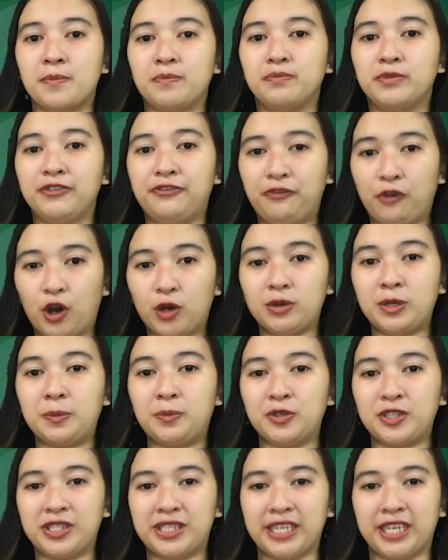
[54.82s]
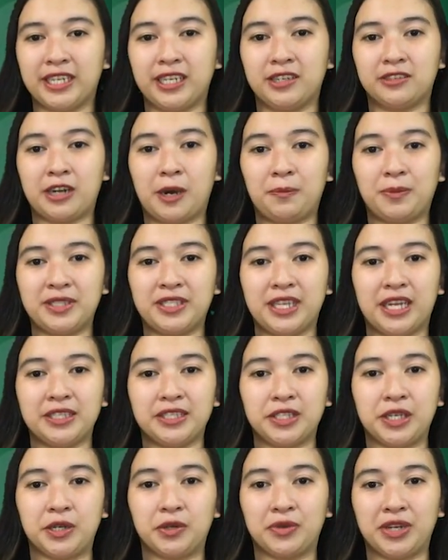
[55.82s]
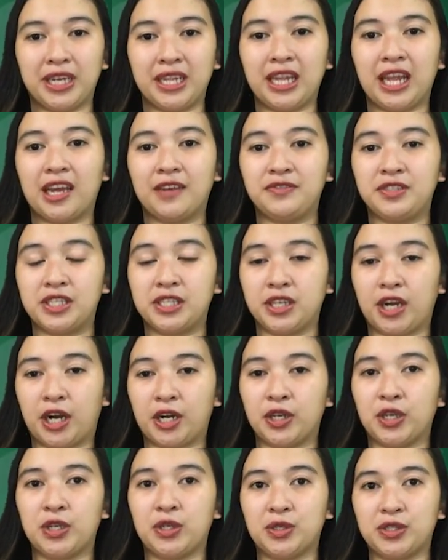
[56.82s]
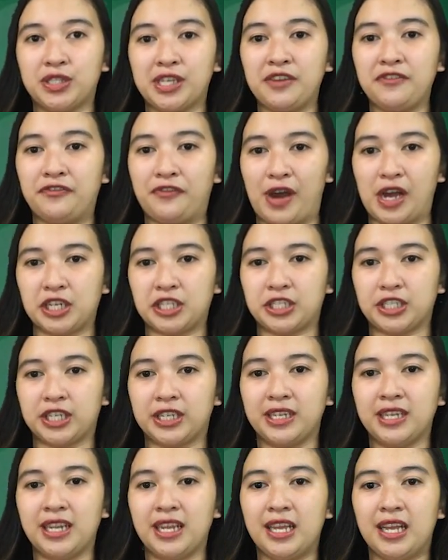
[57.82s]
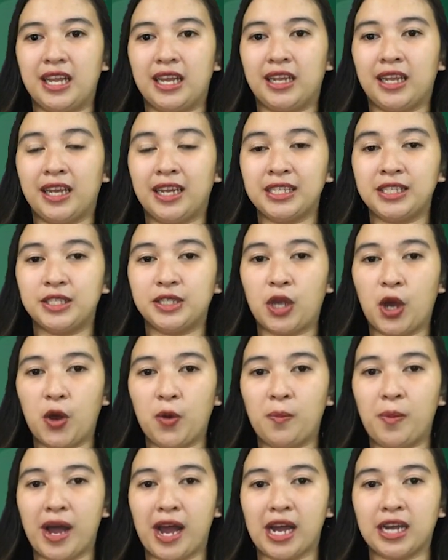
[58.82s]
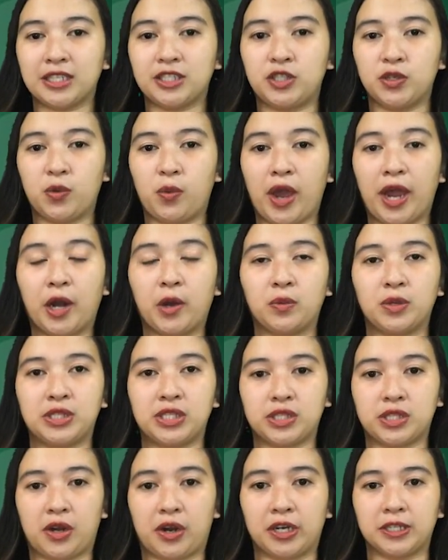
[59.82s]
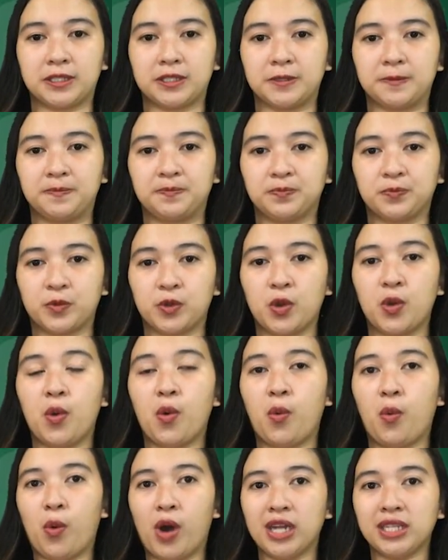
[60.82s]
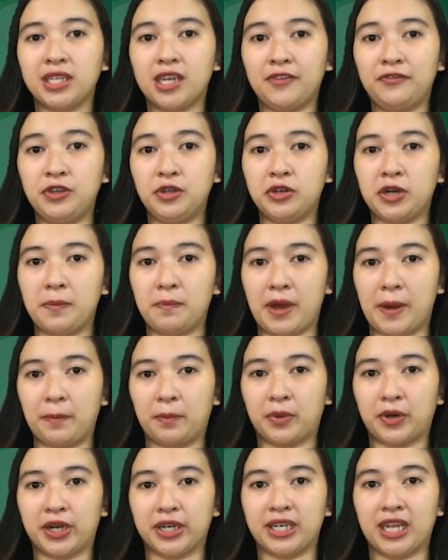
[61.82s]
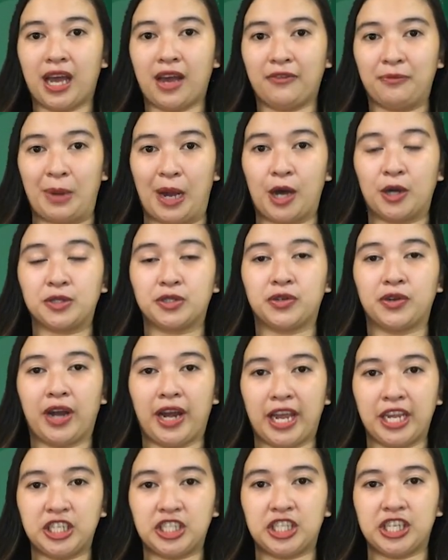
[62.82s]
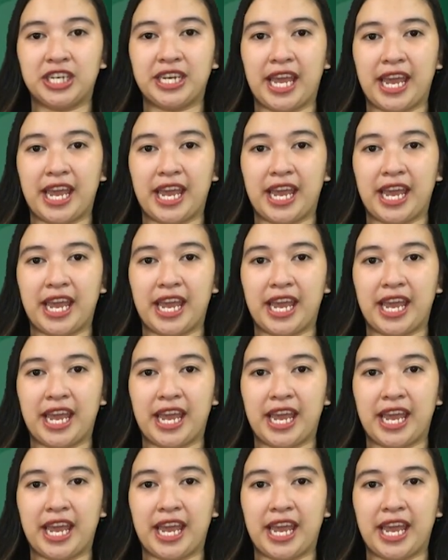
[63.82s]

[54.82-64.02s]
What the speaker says: Before we proceed in representing real-life scenario using function, let us go back to where we start. What have you remembered about relation